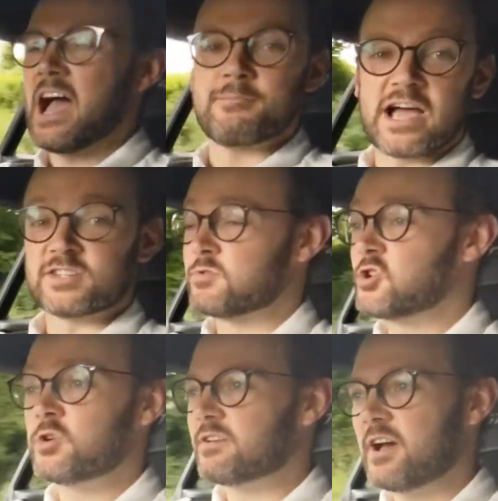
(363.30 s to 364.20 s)
um, as I'm
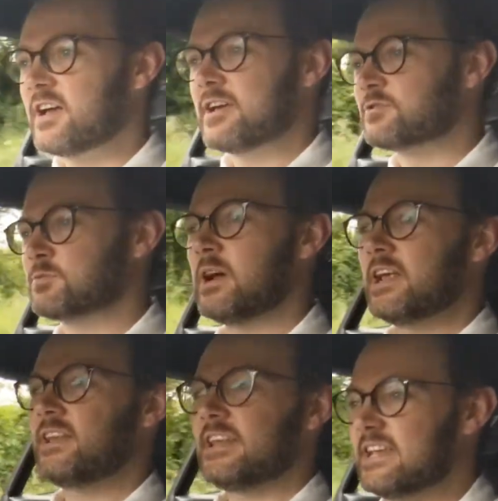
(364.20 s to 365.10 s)
sure you've heard
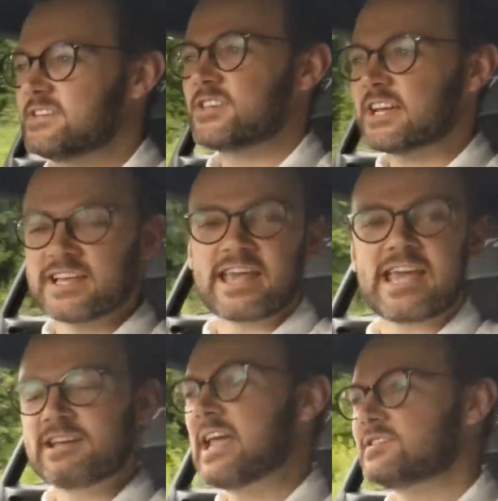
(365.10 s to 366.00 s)
elsewhere, that the second
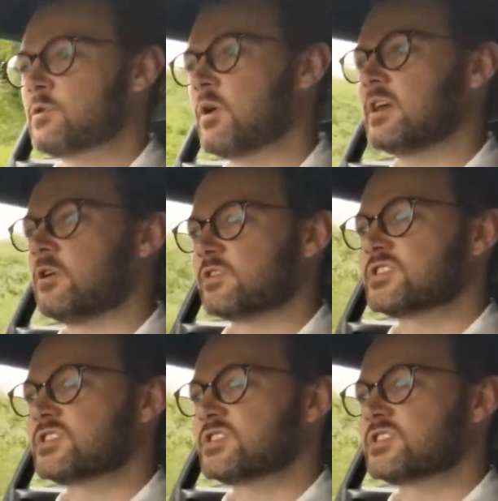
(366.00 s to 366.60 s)
gear is quite long.